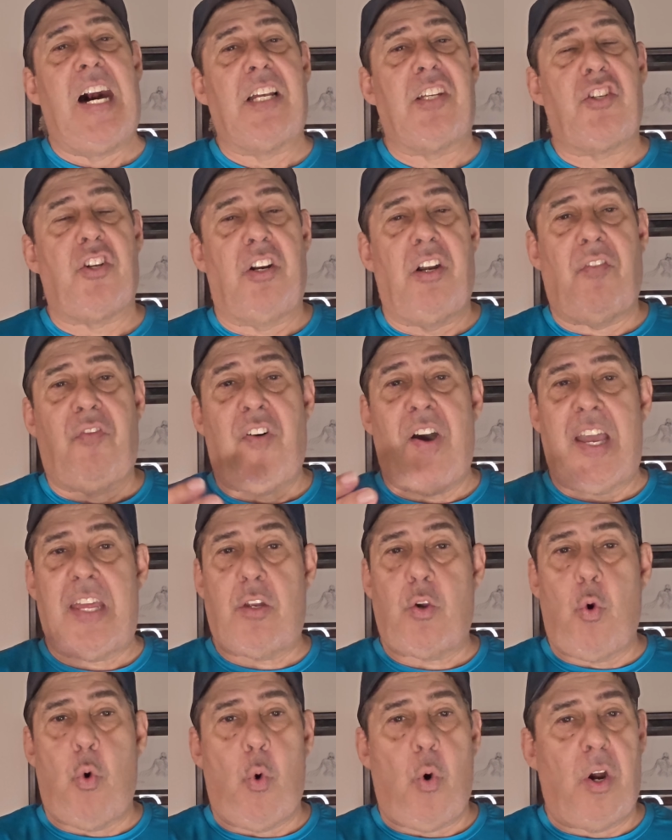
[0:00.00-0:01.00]

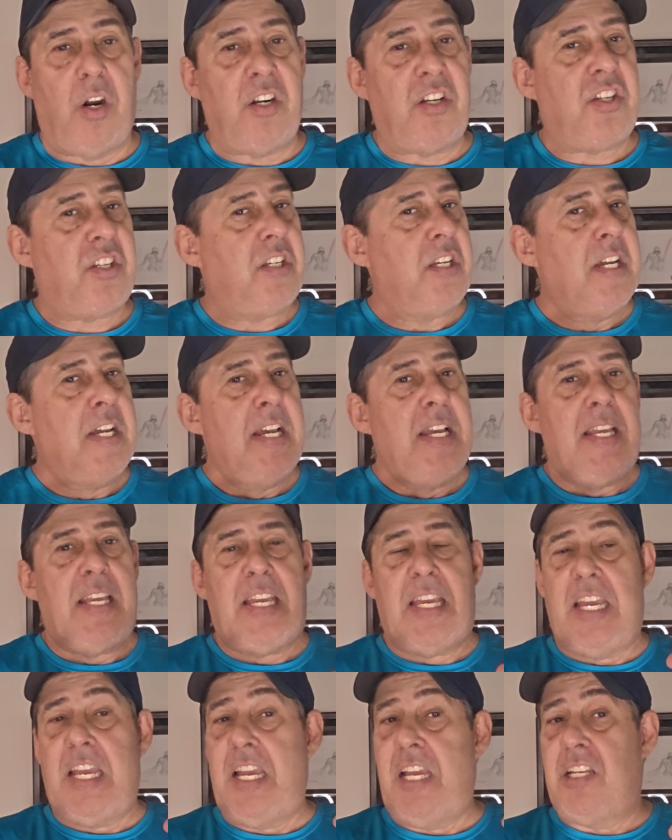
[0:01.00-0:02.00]
Certified course
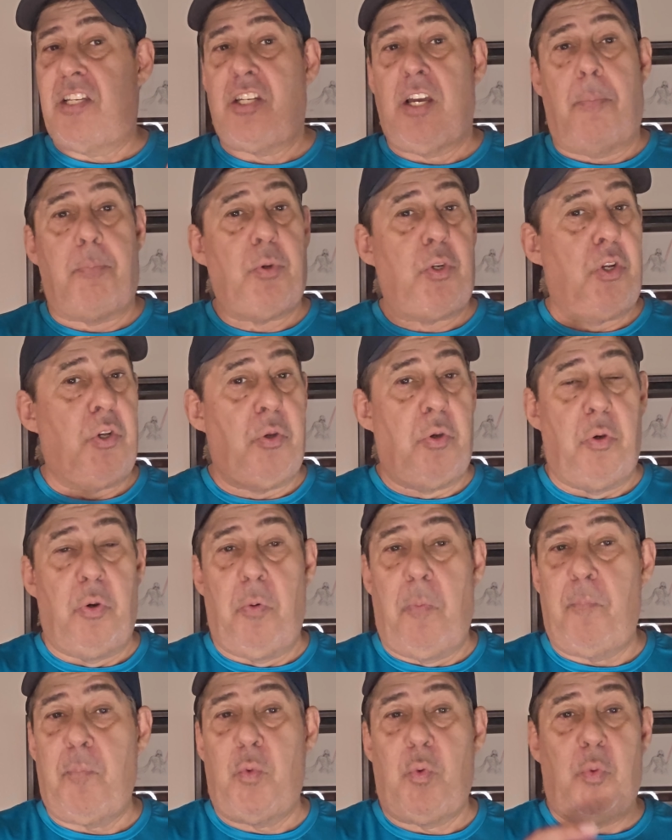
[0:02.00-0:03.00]
is up
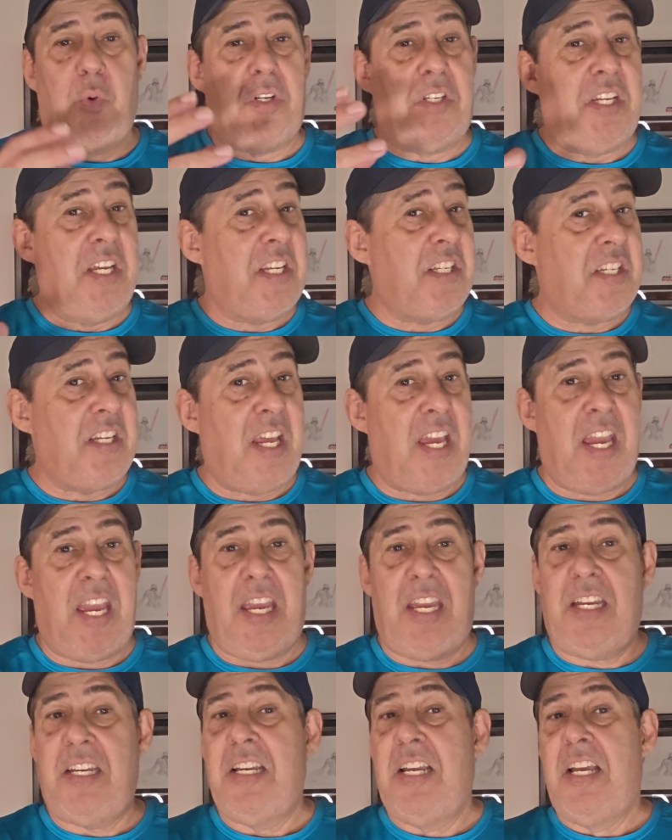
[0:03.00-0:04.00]
to
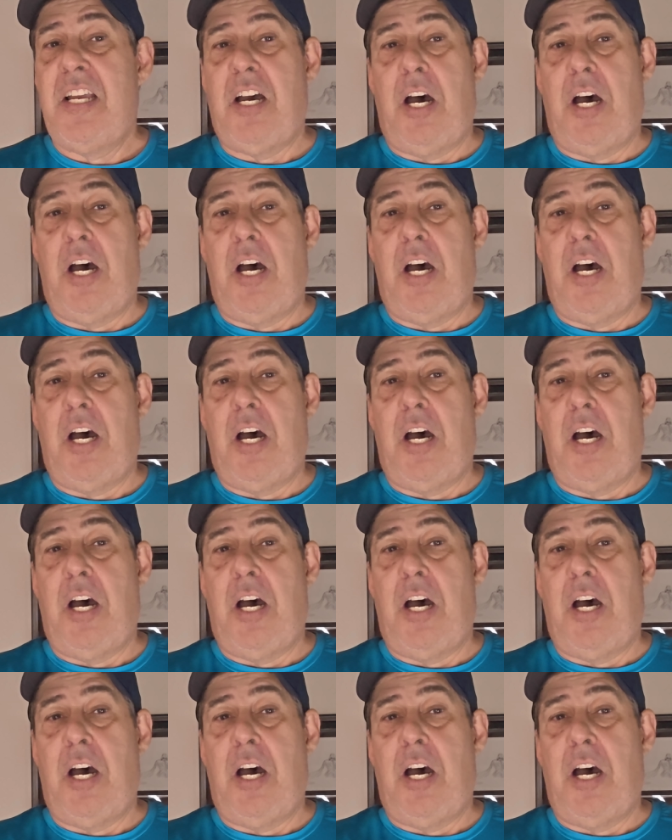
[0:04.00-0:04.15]
Disney,